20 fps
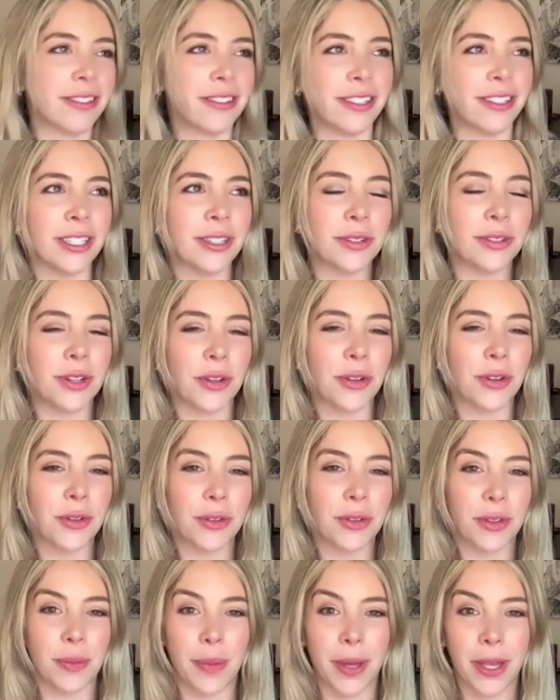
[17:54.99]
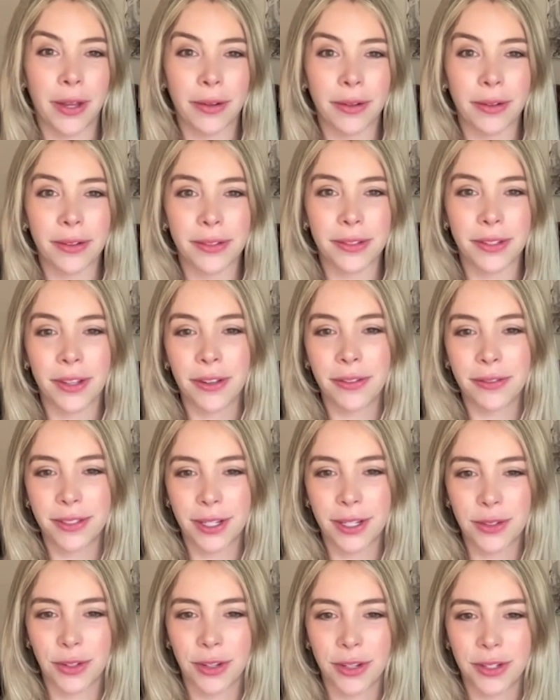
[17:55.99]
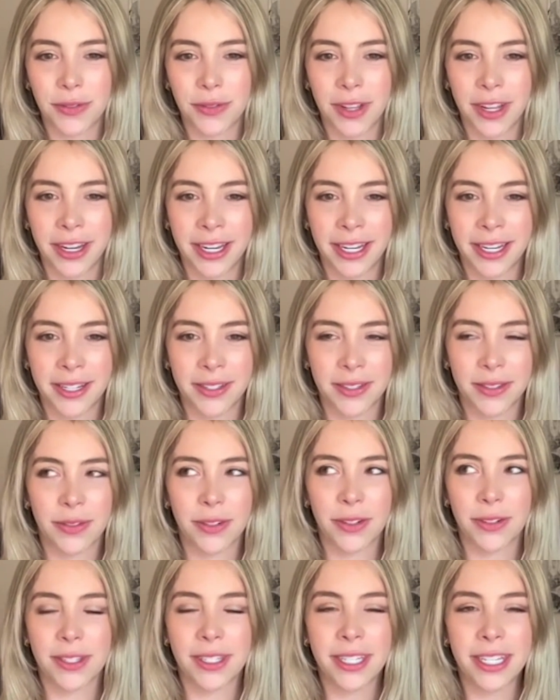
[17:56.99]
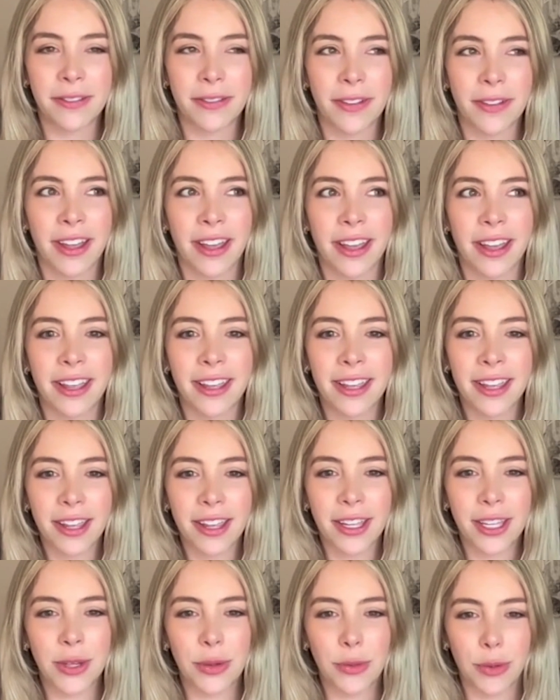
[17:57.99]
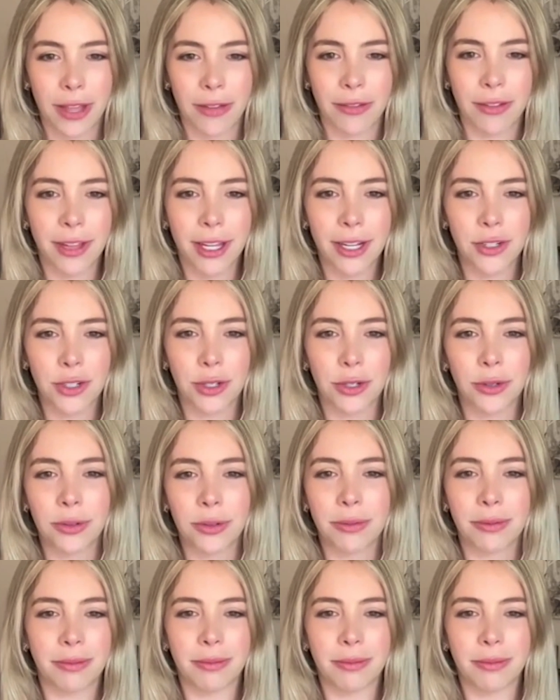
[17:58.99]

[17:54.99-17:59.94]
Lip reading: You know the perils of centralized finance versus DeFi. You have a ledger.